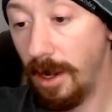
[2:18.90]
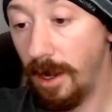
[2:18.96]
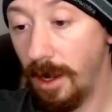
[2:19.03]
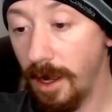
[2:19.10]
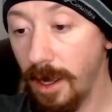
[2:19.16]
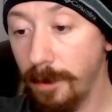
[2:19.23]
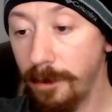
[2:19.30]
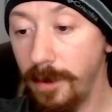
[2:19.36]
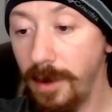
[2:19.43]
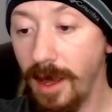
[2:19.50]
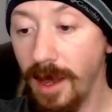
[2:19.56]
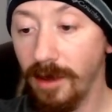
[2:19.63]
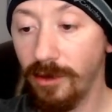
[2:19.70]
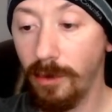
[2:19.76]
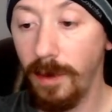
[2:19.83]
Up
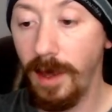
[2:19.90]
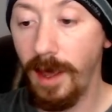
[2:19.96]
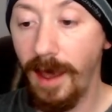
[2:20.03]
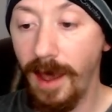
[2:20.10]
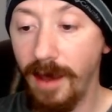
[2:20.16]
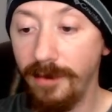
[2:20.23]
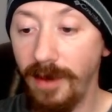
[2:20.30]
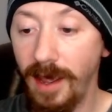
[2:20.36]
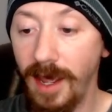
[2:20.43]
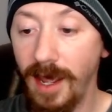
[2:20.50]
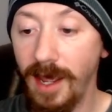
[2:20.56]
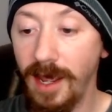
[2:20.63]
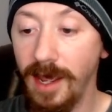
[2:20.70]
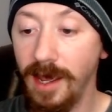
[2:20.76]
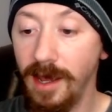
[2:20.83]
next we have
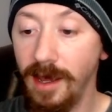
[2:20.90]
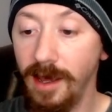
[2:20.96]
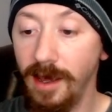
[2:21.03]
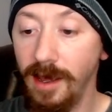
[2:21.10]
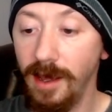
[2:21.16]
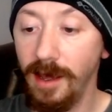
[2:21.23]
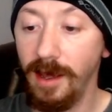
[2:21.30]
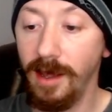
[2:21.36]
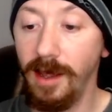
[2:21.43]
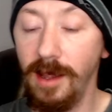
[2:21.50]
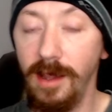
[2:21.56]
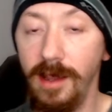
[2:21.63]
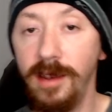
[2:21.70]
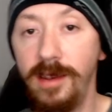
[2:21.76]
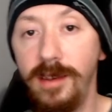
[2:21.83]
a
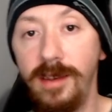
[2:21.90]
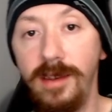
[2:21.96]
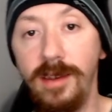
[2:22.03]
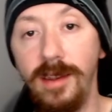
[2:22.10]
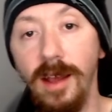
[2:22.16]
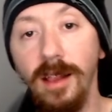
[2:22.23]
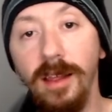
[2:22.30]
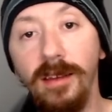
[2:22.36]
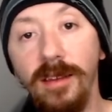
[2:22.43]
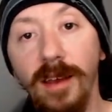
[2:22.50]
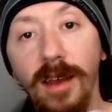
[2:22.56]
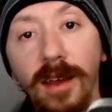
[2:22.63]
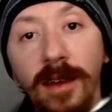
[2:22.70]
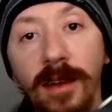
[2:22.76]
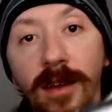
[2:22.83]

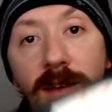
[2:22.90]
Deleta.